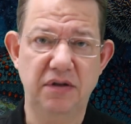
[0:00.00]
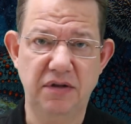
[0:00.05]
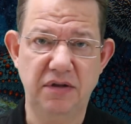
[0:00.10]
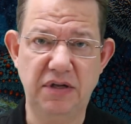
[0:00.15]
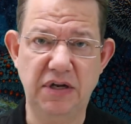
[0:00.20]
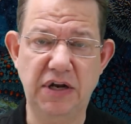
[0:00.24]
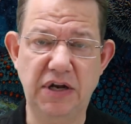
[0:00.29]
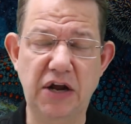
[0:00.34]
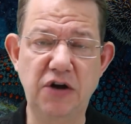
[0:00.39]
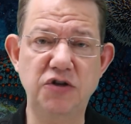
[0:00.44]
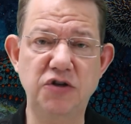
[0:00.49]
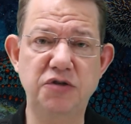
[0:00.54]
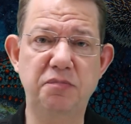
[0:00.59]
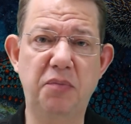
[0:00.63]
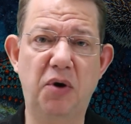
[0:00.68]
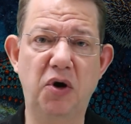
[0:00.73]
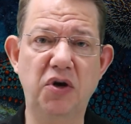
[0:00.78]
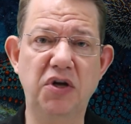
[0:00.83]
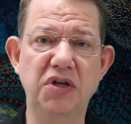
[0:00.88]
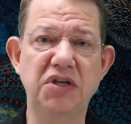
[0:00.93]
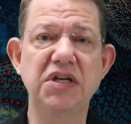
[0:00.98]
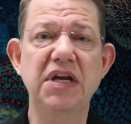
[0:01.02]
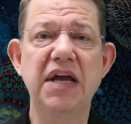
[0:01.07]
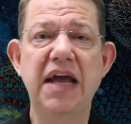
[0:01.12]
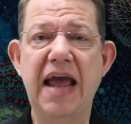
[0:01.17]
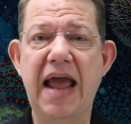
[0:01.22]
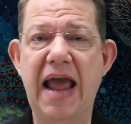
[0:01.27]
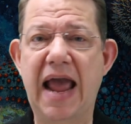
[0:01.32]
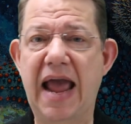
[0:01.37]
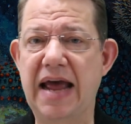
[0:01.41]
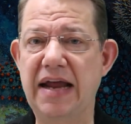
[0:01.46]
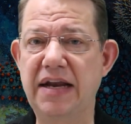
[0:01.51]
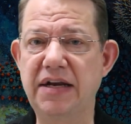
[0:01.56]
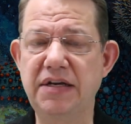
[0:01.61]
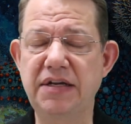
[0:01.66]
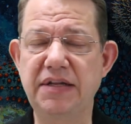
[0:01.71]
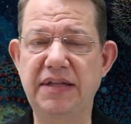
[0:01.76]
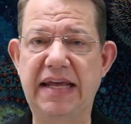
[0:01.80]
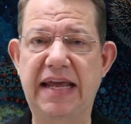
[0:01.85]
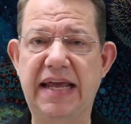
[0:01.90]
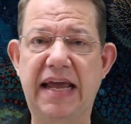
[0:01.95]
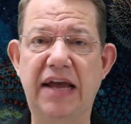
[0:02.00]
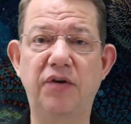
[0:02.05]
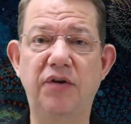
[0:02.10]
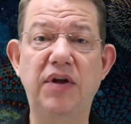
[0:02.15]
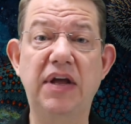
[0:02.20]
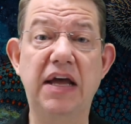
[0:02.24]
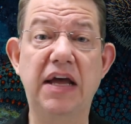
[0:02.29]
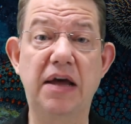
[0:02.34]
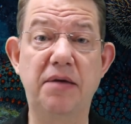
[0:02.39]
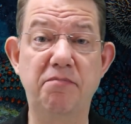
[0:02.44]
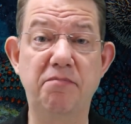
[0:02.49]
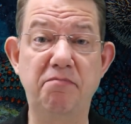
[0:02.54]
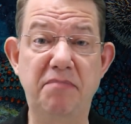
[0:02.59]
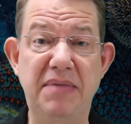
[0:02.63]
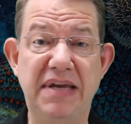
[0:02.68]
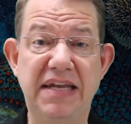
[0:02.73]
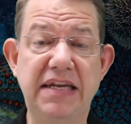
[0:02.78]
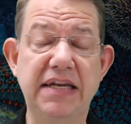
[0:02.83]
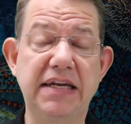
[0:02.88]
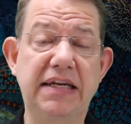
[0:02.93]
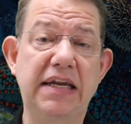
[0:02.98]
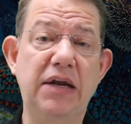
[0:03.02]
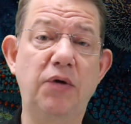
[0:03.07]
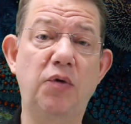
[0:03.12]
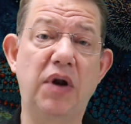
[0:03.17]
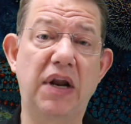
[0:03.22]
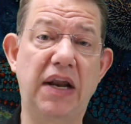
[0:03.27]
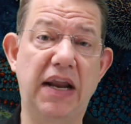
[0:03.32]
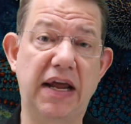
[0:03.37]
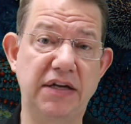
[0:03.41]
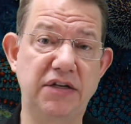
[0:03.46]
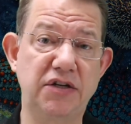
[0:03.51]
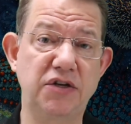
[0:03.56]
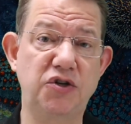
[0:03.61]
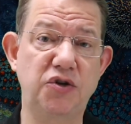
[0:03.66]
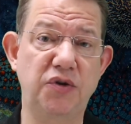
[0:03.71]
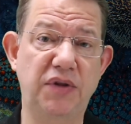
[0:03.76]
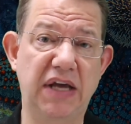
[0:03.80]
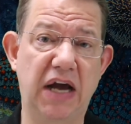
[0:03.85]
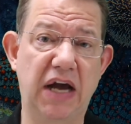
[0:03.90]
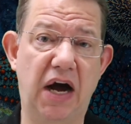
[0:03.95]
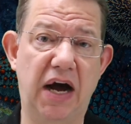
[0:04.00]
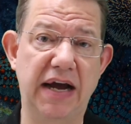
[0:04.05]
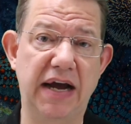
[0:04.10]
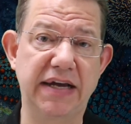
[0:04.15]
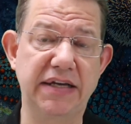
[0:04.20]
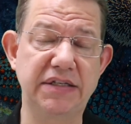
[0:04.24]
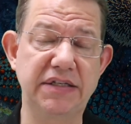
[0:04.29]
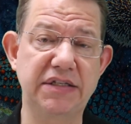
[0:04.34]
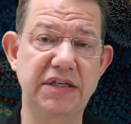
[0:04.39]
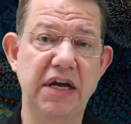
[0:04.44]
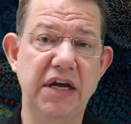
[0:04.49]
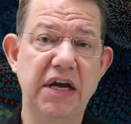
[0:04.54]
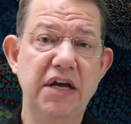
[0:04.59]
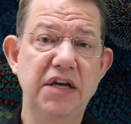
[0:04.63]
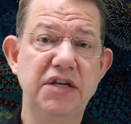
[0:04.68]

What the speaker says: the nose pocket and the area immediately related to the eyes,